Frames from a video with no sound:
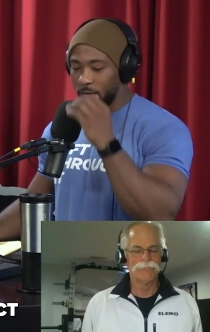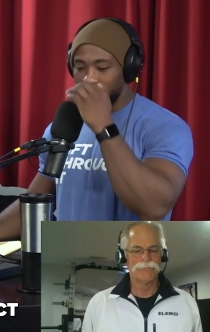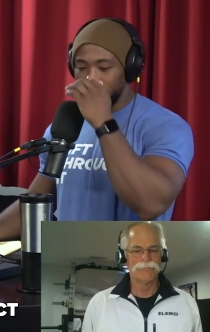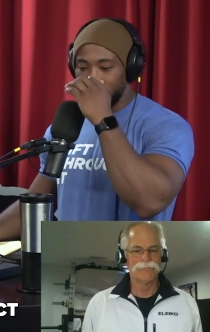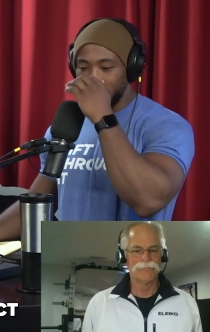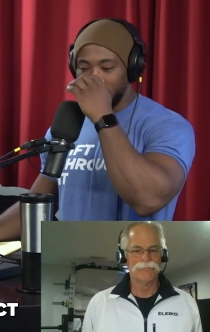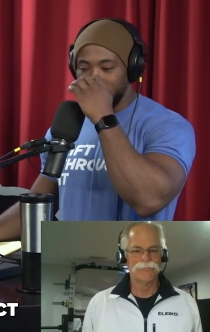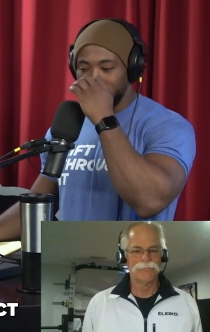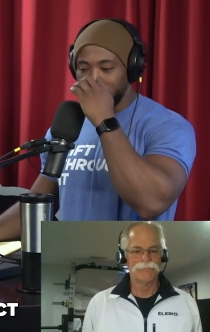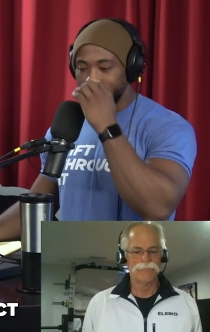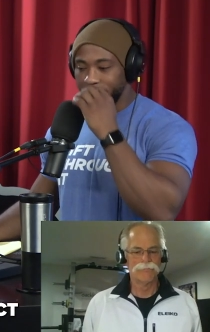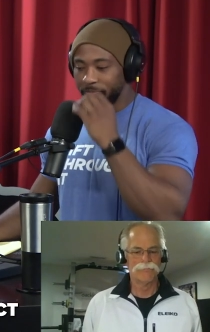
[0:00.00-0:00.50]

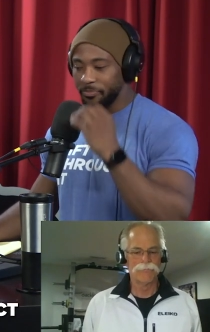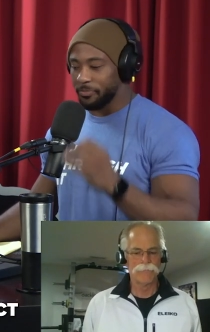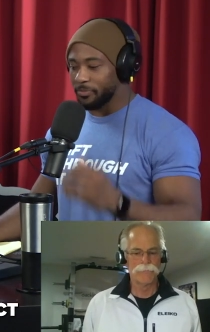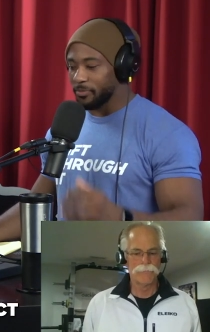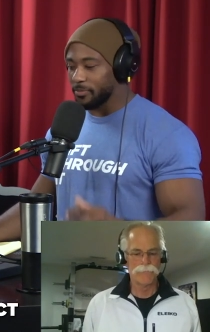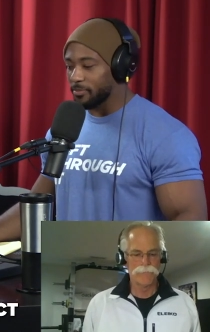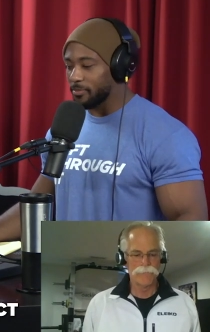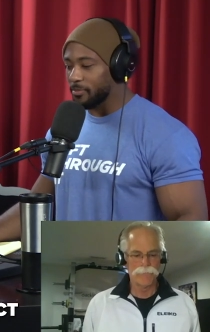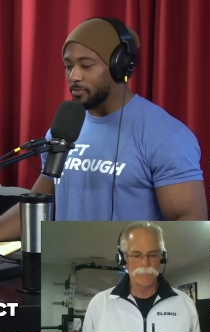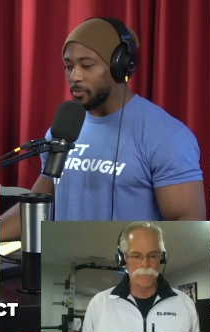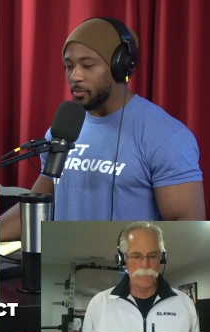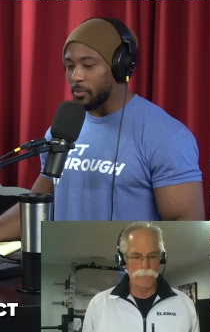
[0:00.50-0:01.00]
Speaker 1: can
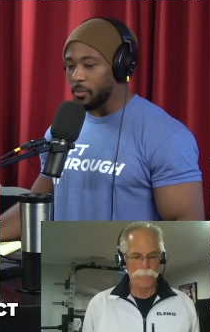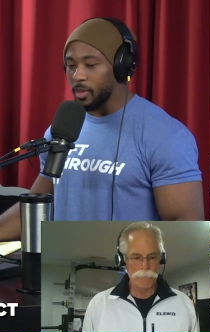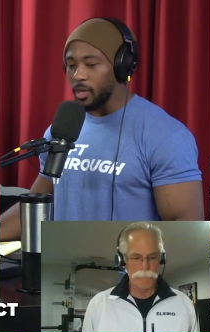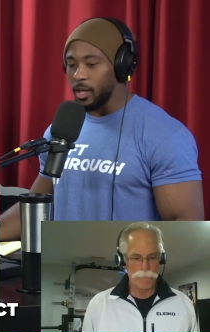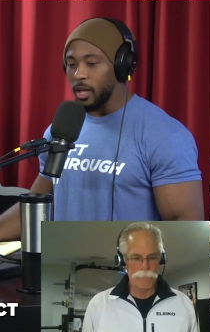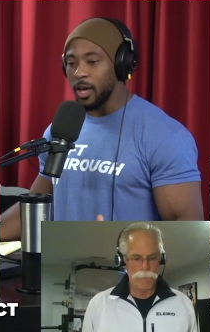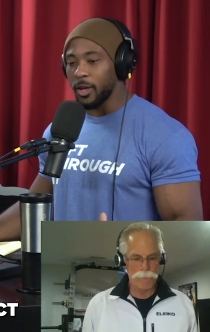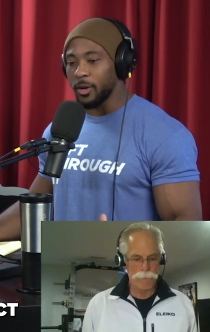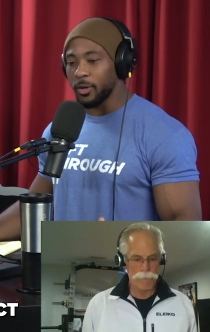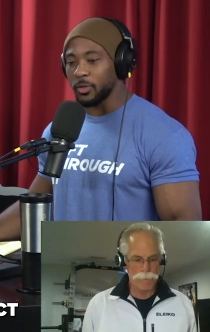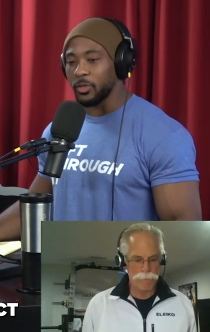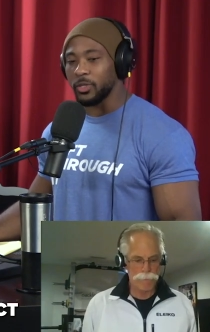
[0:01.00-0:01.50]

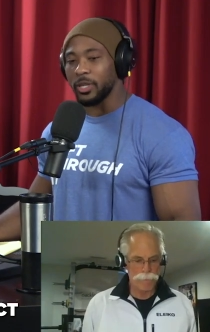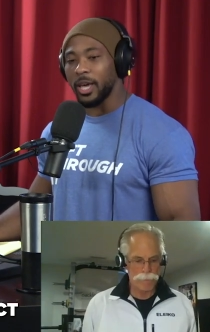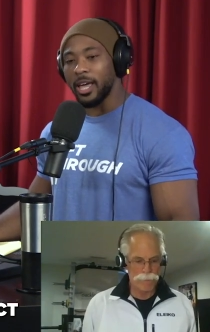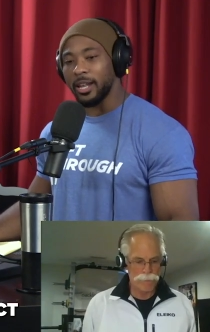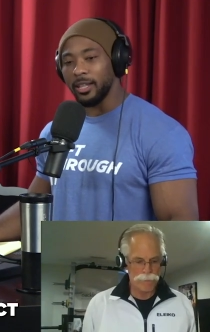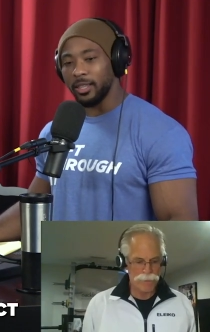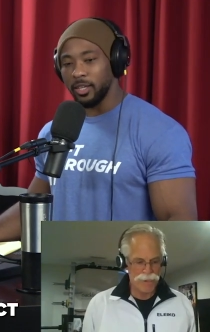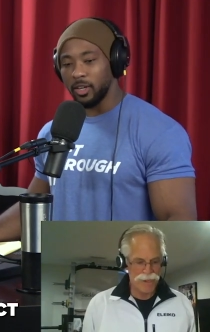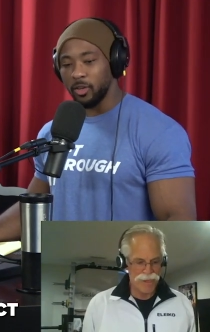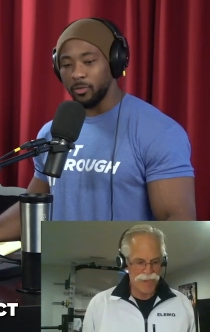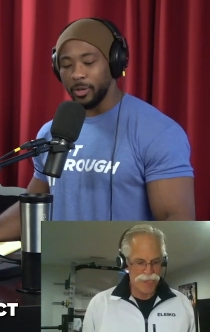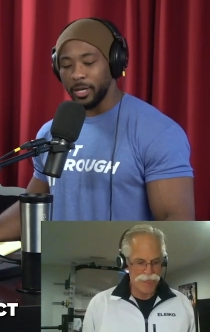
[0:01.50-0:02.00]
understand
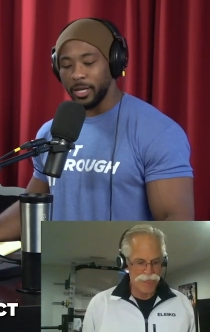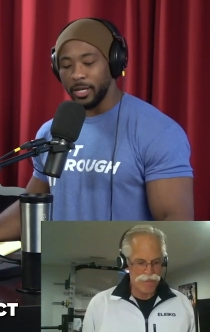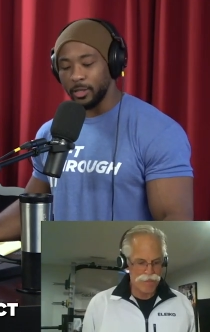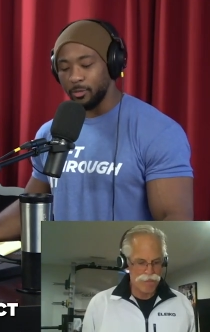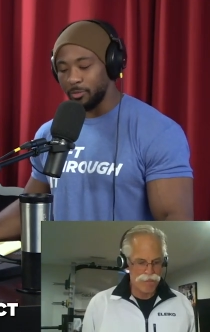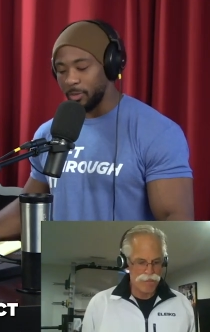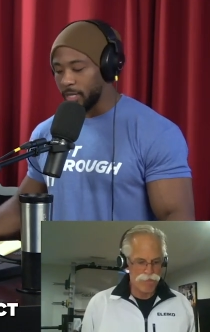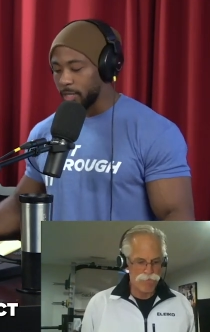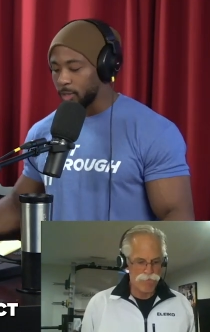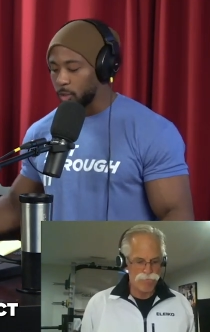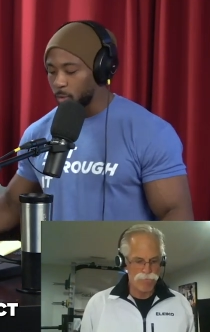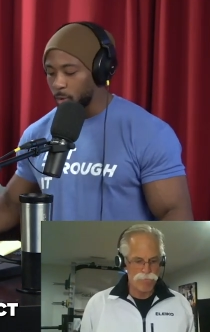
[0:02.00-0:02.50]
a little bit is
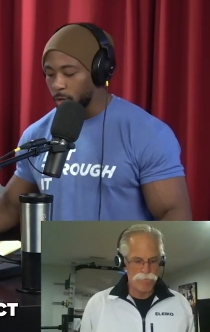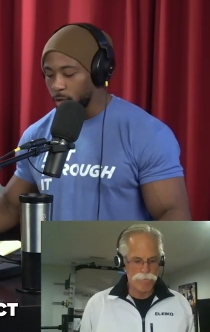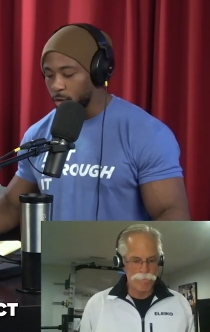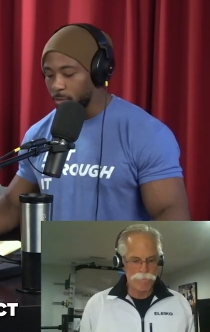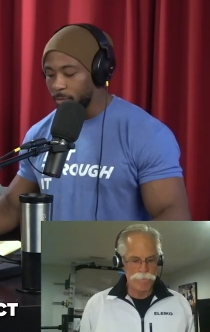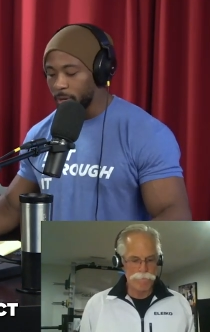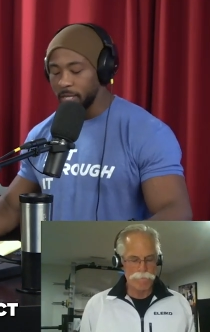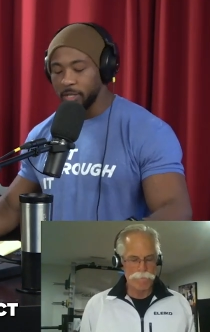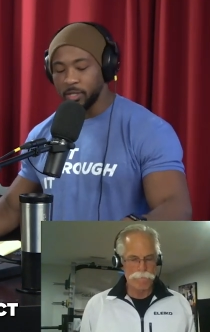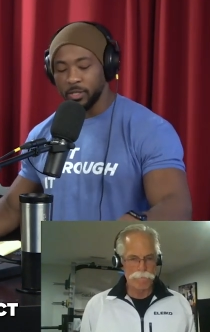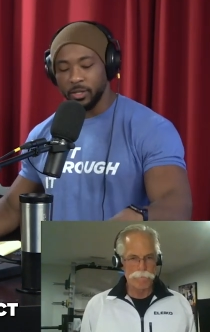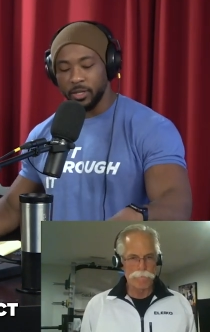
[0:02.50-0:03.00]
because when you
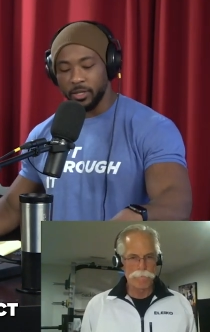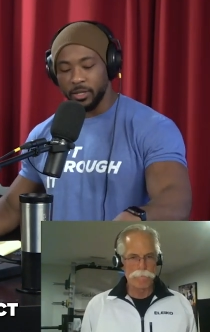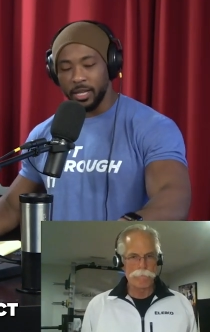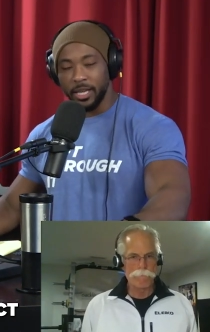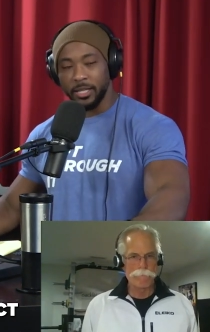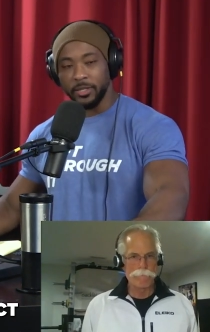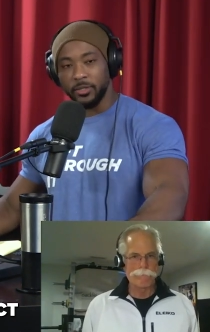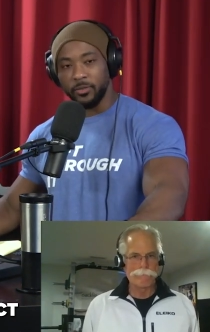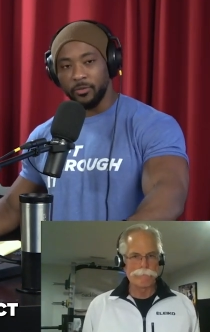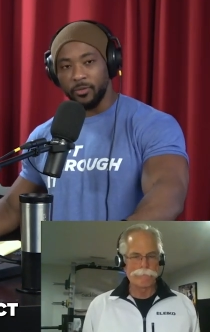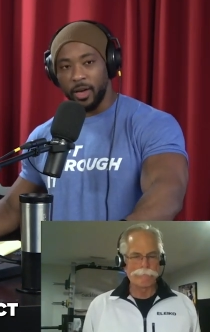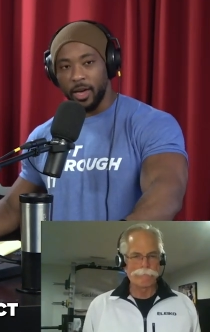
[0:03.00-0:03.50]
mentioned the
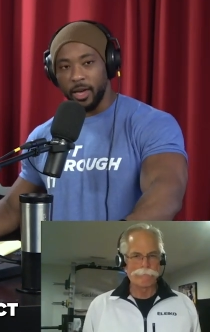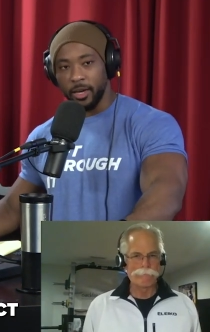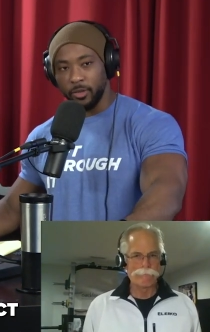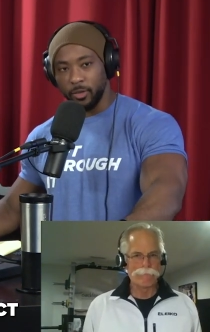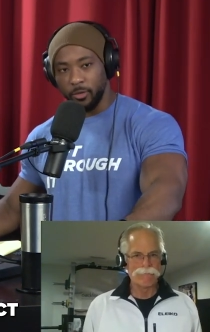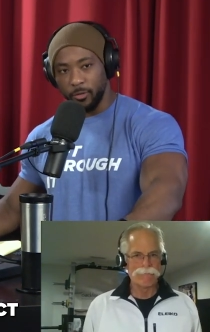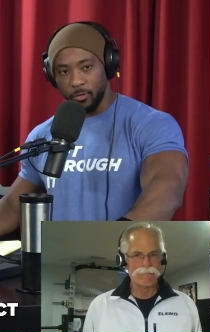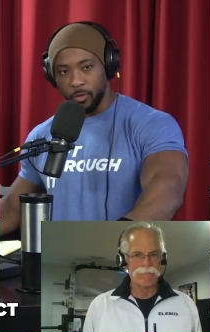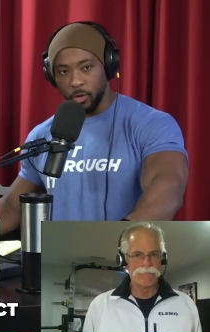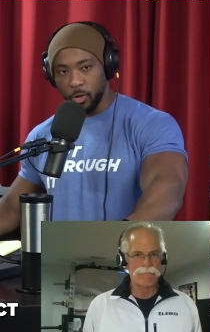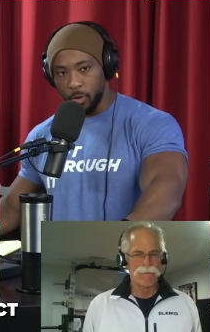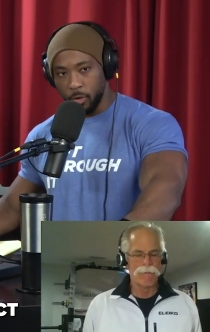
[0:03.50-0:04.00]
densifying
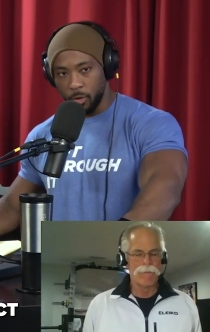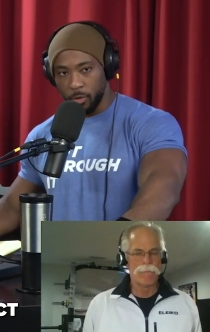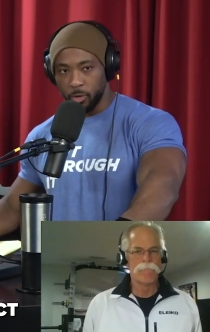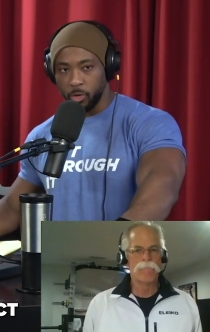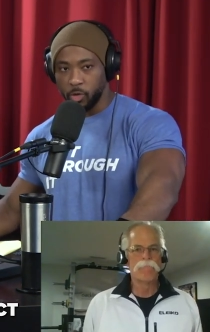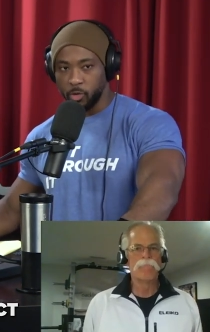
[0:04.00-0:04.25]
of neural